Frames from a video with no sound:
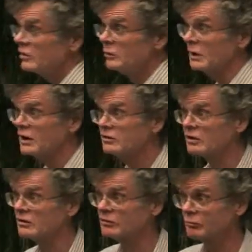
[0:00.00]

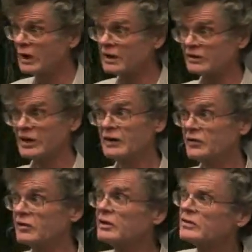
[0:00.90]
accumulation of past
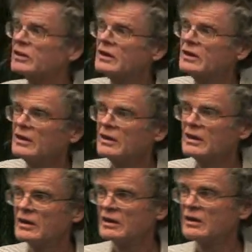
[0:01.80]
deficits,
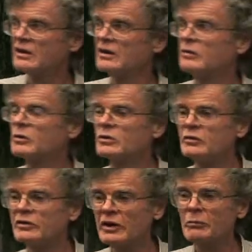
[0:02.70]
uh, we're
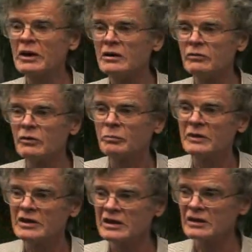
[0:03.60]
doing the same kind of
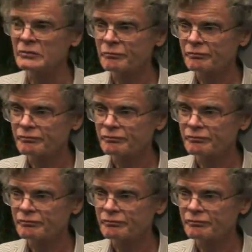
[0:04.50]
arithmetic here.